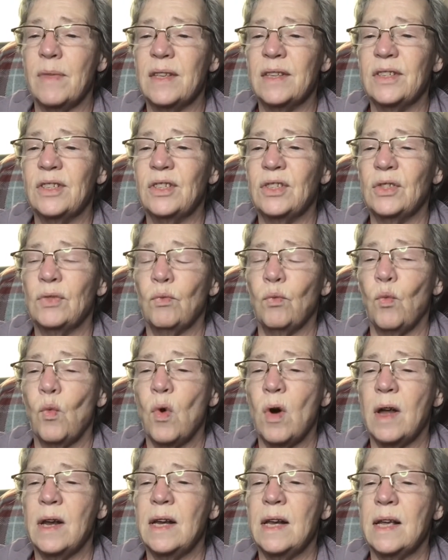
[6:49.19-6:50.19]
This is
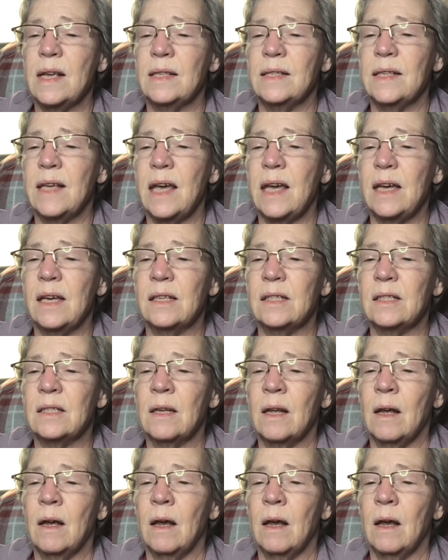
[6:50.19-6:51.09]
what it takes